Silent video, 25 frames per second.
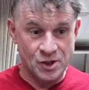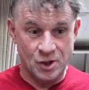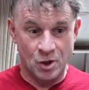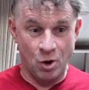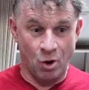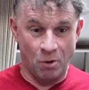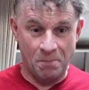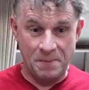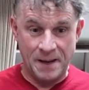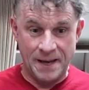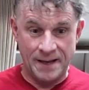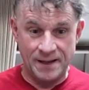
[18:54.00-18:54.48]

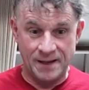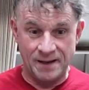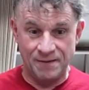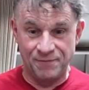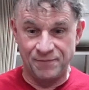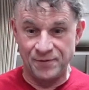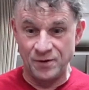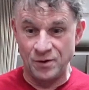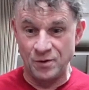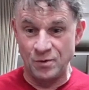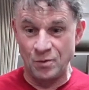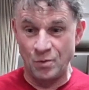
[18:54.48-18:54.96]
comment
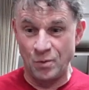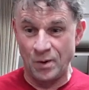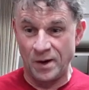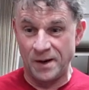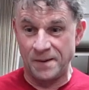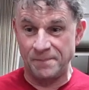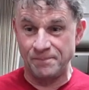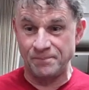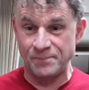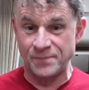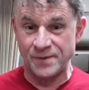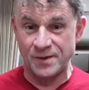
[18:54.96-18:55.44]
if you
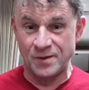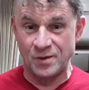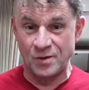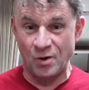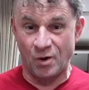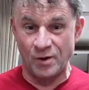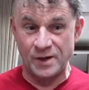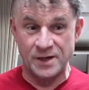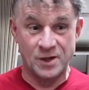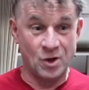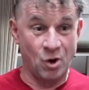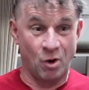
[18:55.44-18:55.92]

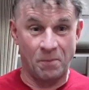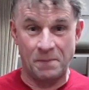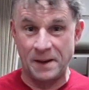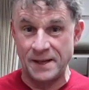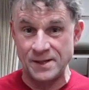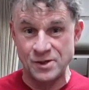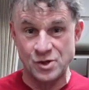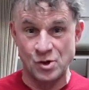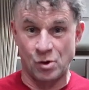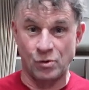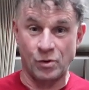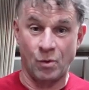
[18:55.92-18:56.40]
got any
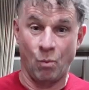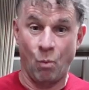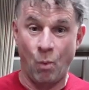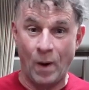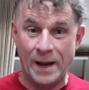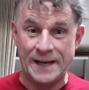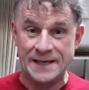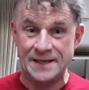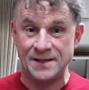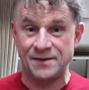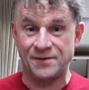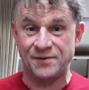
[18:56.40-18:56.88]
comments on the
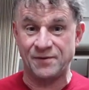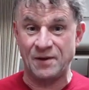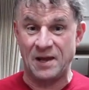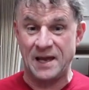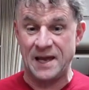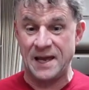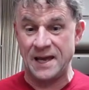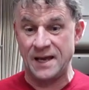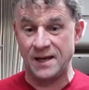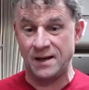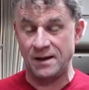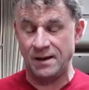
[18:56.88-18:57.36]
weight
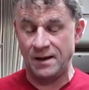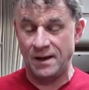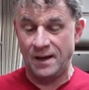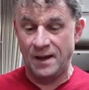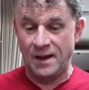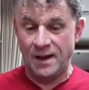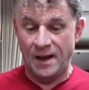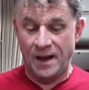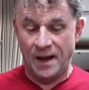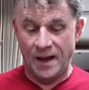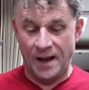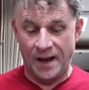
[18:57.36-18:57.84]
thing,
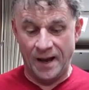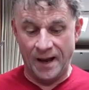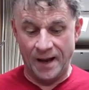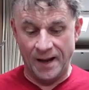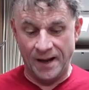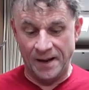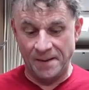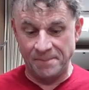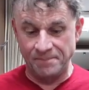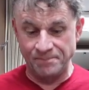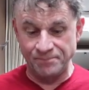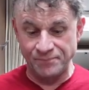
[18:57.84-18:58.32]

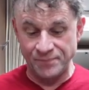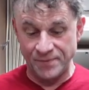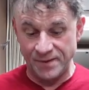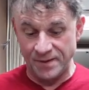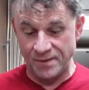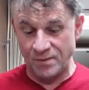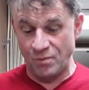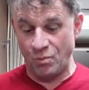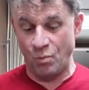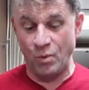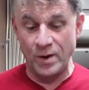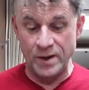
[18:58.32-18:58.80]

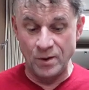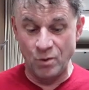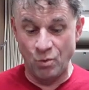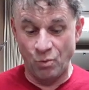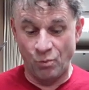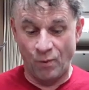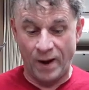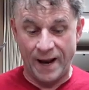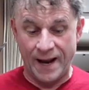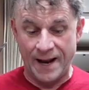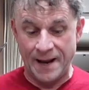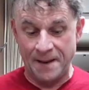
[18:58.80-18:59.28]
wheel
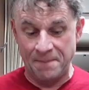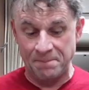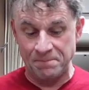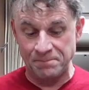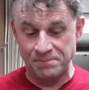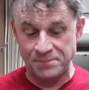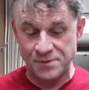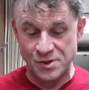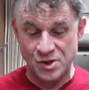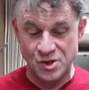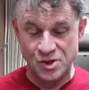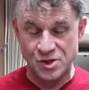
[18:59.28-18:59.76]

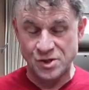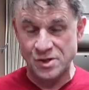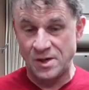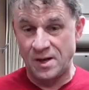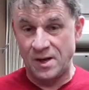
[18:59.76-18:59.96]
ramps.